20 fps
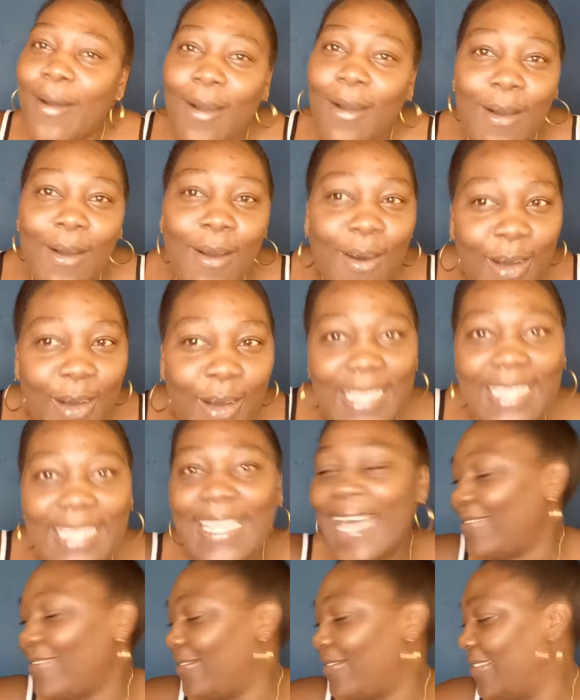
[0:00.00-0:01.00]
good
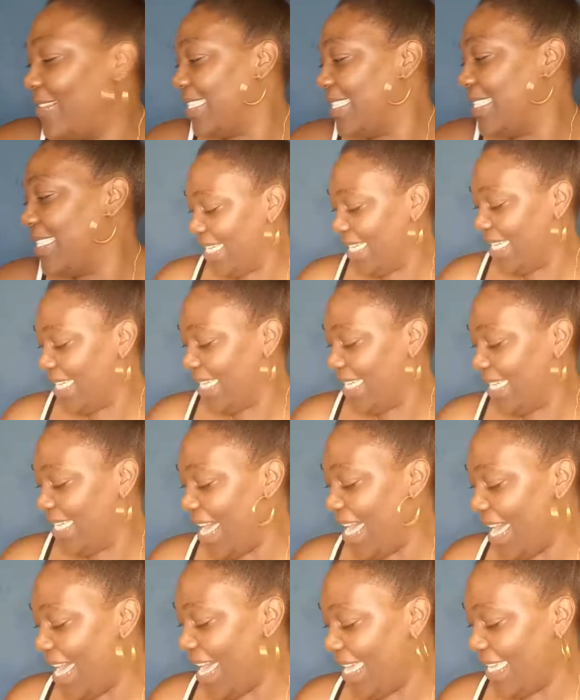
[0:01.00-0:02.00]
life this you
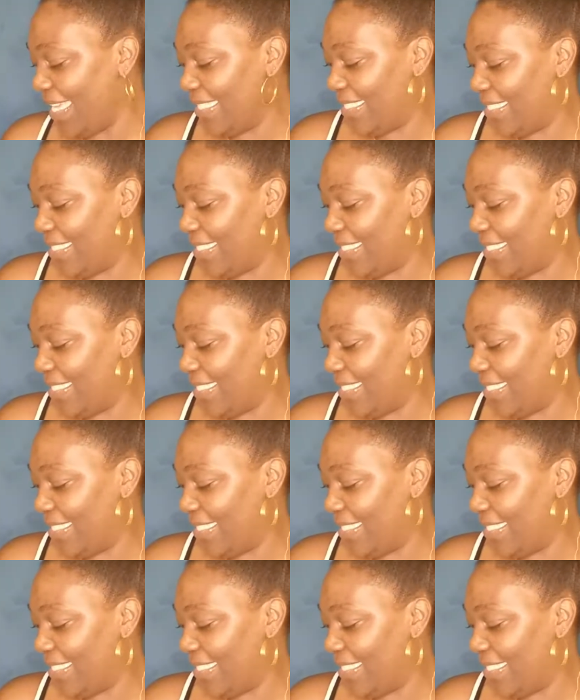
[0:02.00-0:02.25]
guys.